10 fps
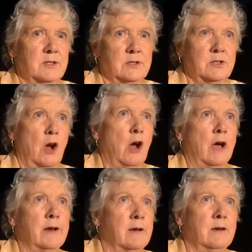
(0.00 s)

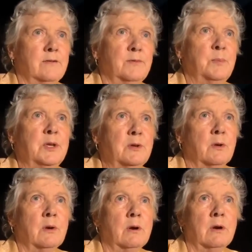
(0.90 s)
shot of
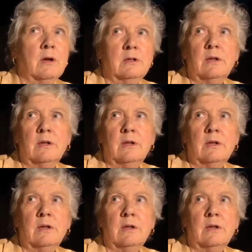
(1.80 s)
pure